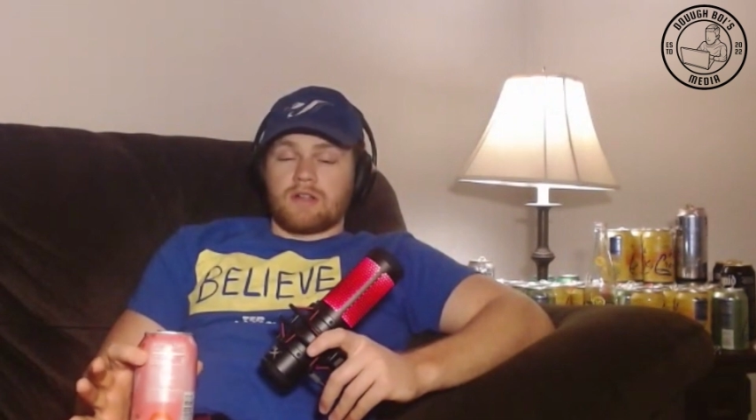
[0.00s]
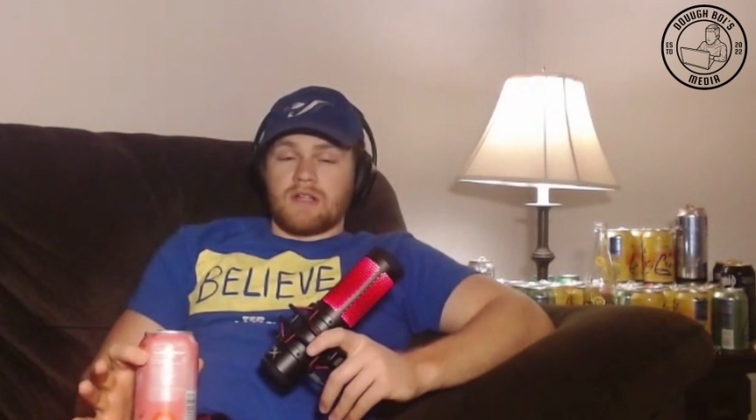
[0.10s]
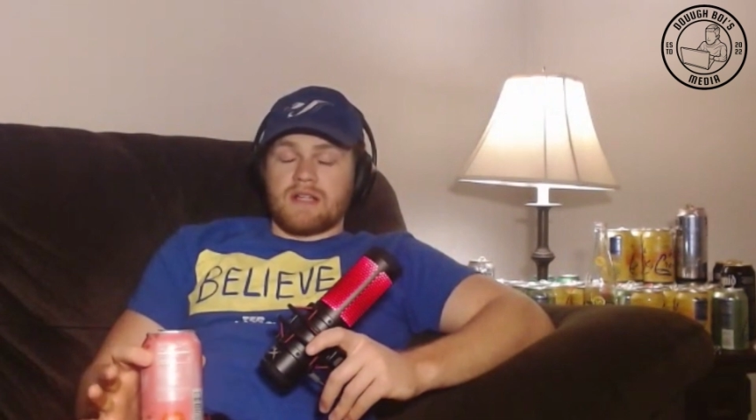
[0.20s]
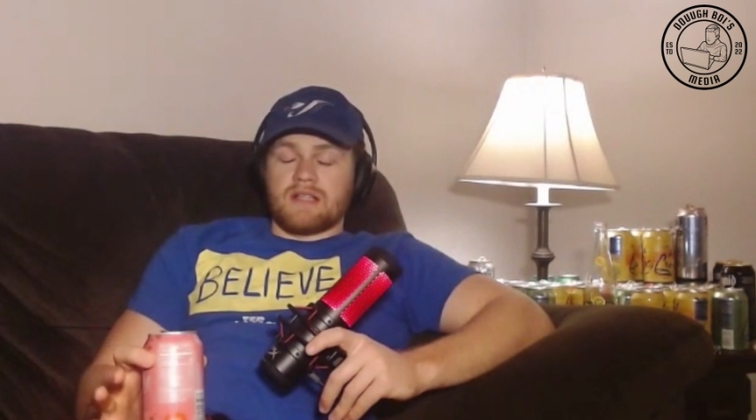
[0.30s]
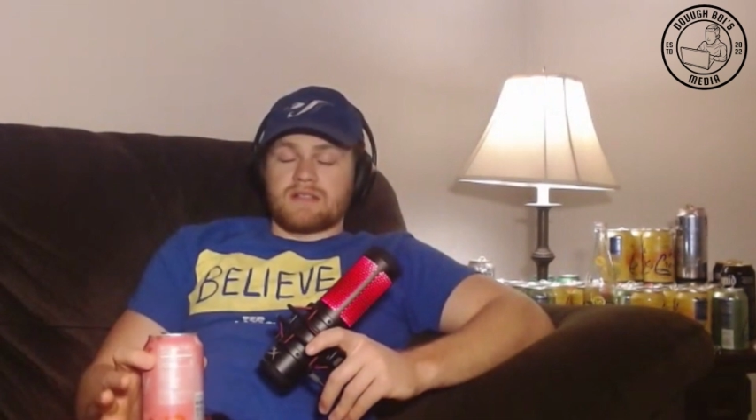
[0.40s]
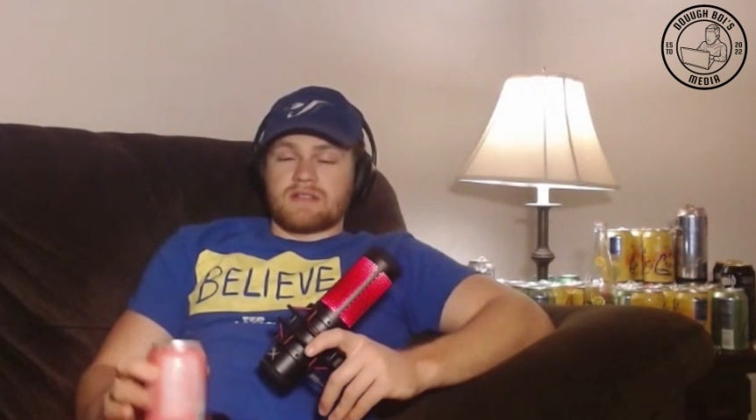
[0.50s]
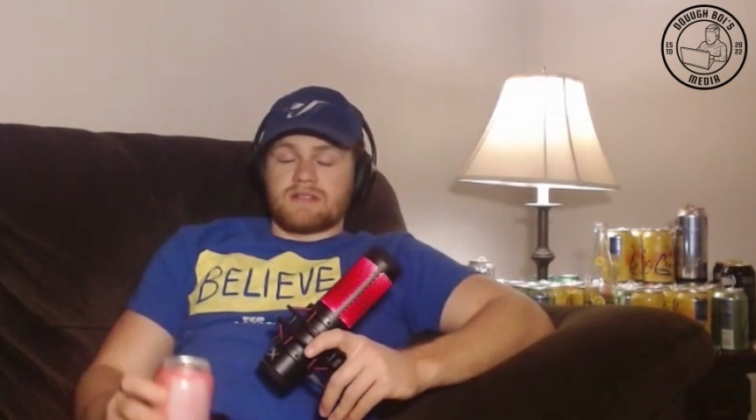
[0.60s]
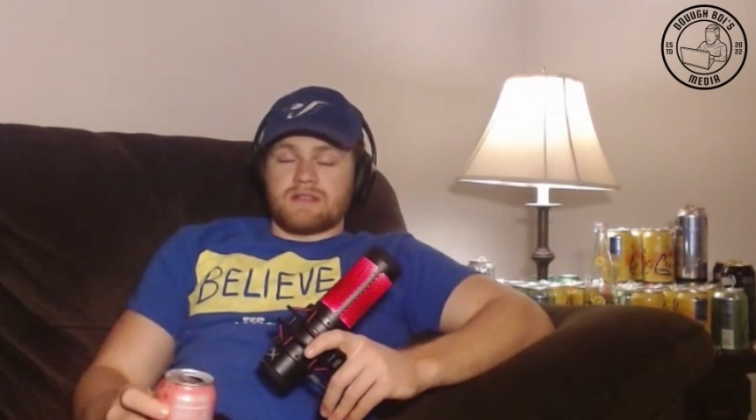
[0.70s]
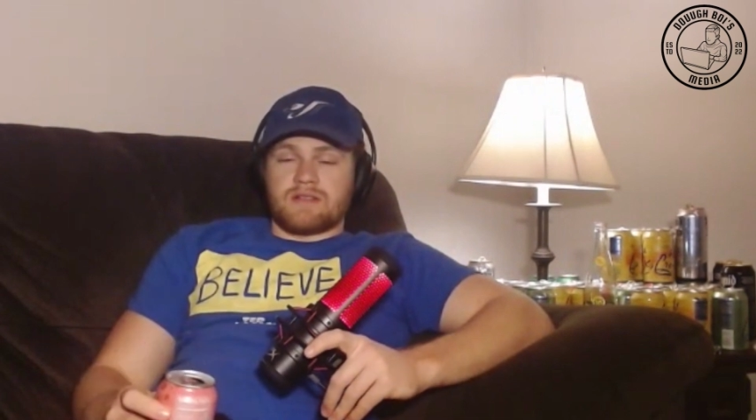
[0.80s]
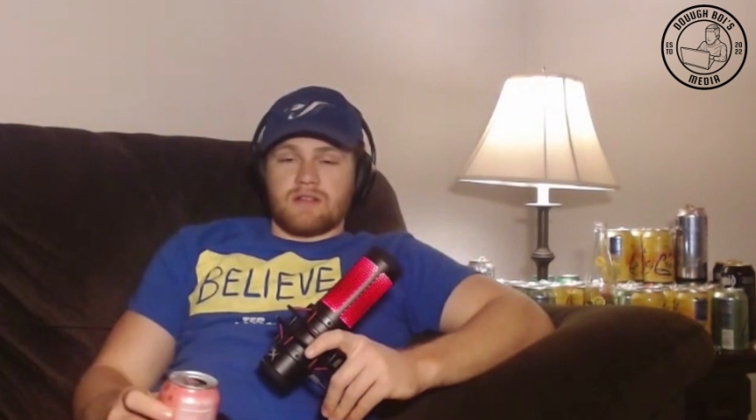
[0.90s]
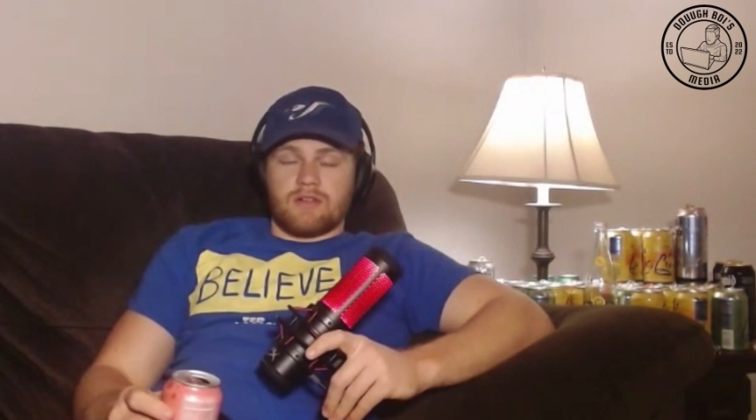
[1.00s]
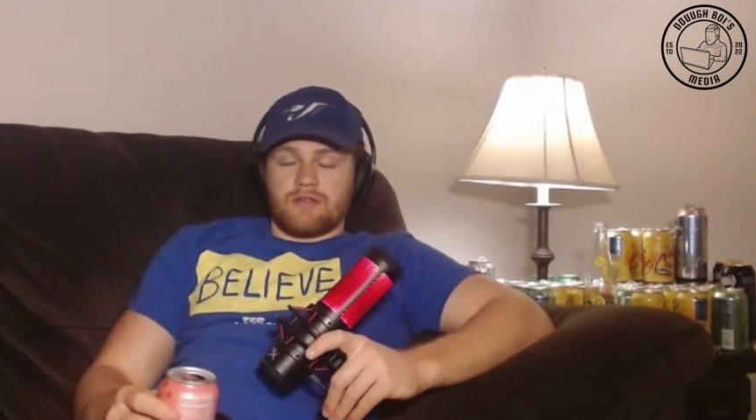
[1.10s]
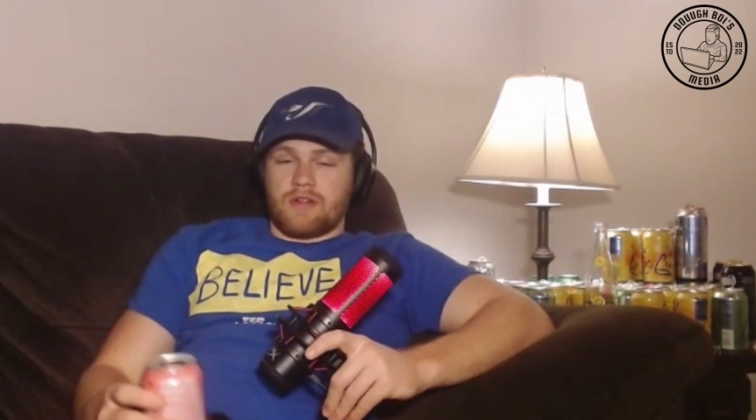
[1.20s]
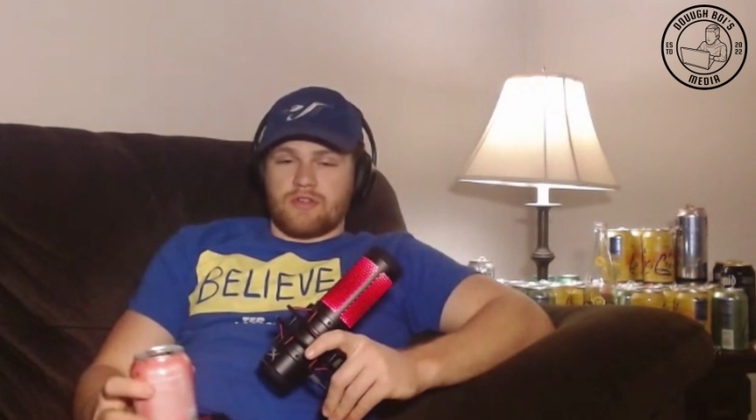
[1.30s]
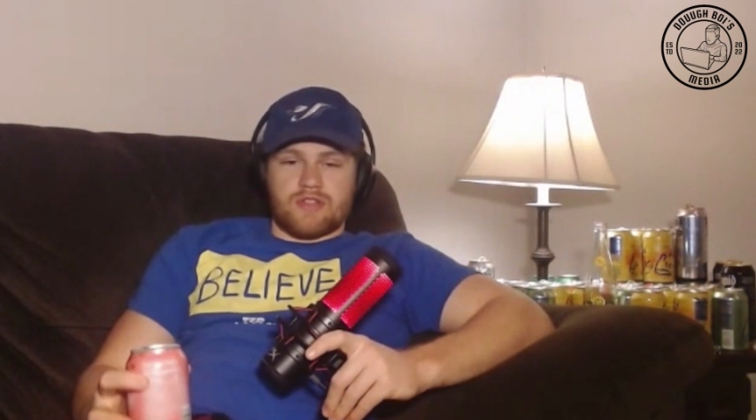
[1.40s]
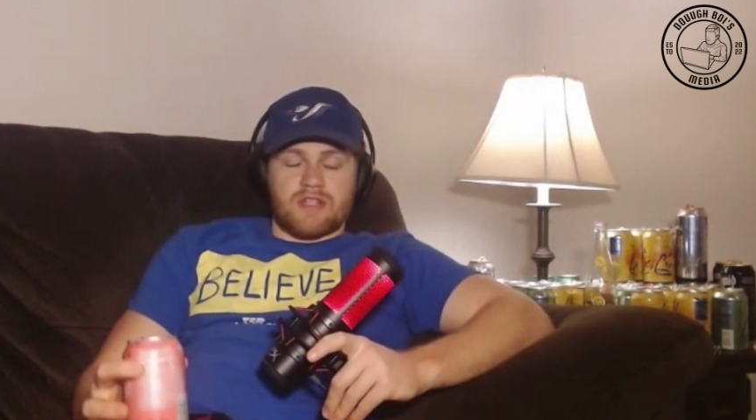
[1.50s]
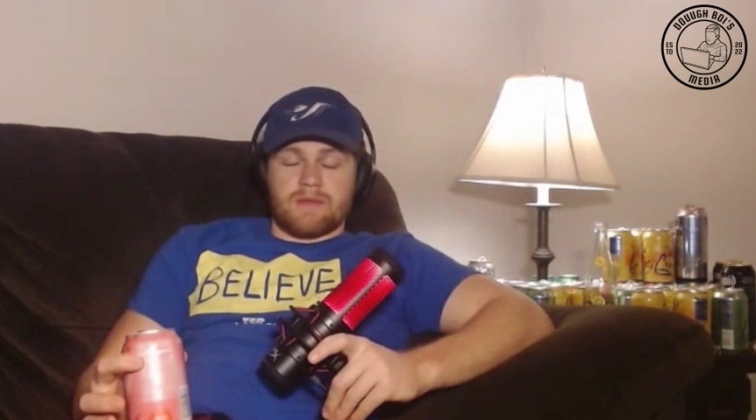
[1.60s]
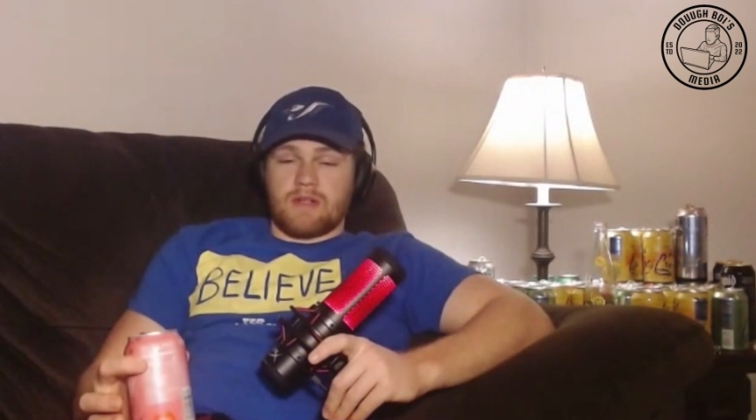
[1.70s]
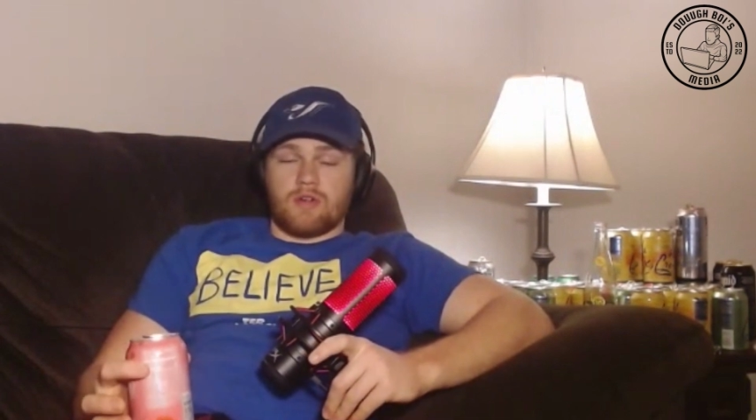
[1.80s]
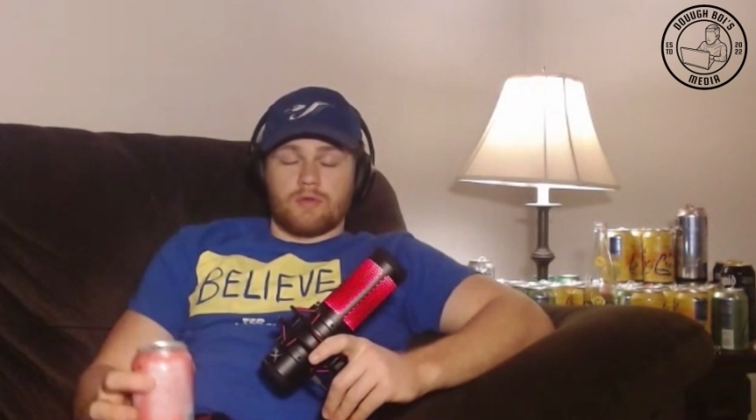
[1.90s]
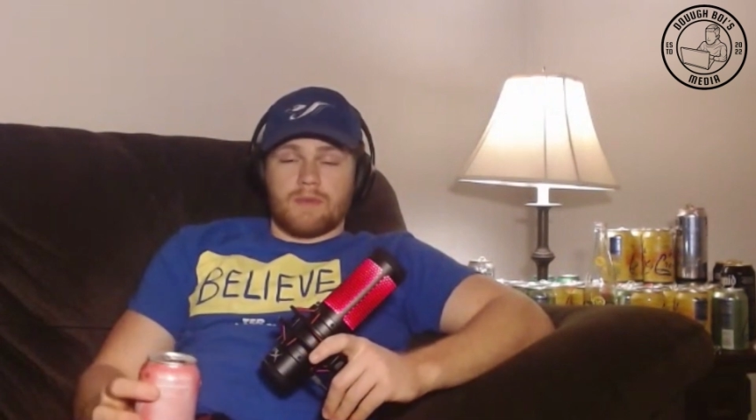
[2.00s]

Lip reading: lists, or they're just going to be gold